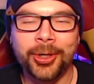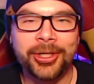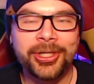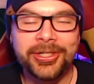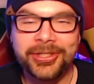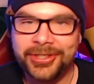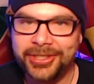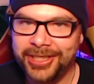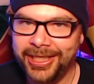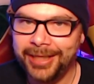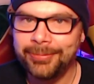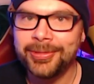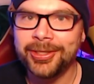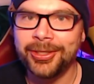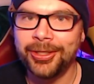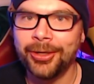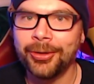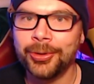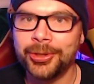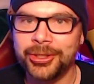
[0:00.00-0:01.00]
You seem to
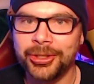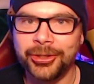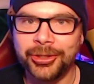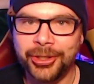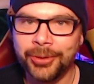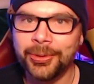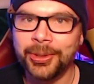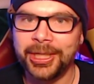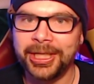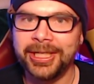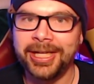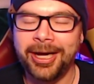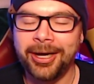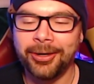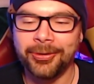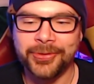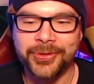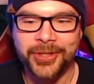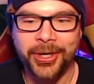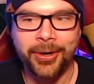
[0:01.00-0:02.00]
know what you're doing now,
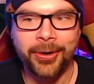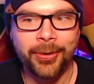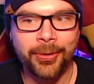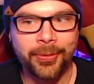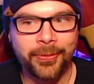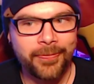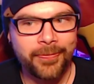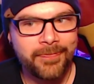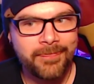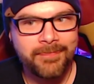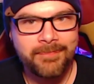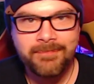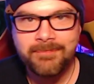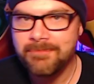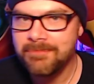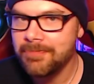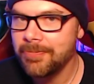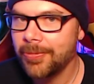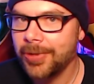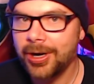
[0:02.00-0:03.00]
so
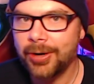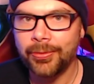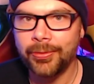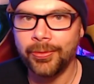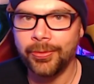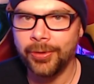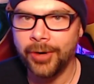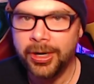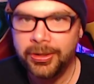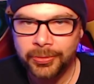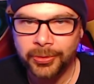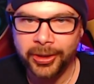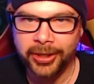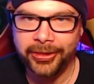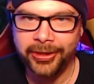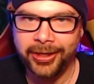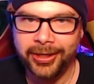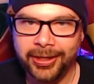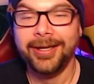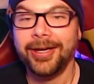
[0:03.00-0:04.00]
run with
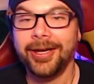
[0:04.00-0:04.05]
it.